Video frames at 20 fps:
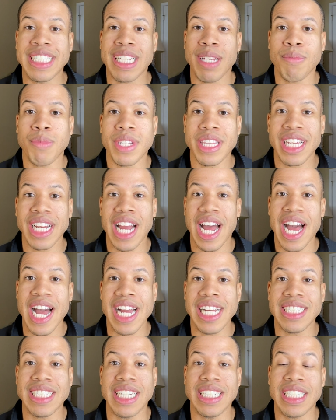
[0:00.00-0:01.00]
up with the
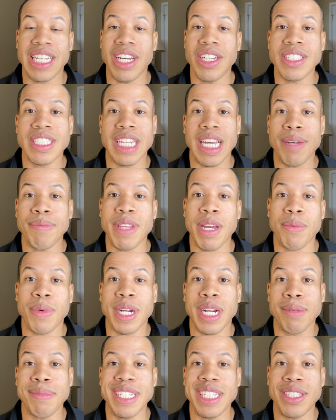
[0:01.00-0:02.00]
guys and tells them that we're
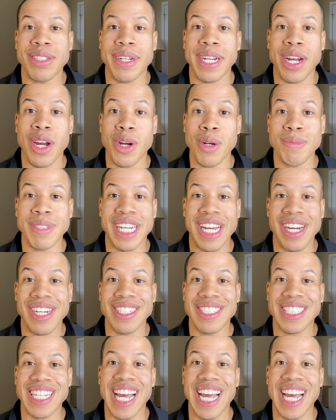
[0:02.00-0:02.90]
going to be doing hometowns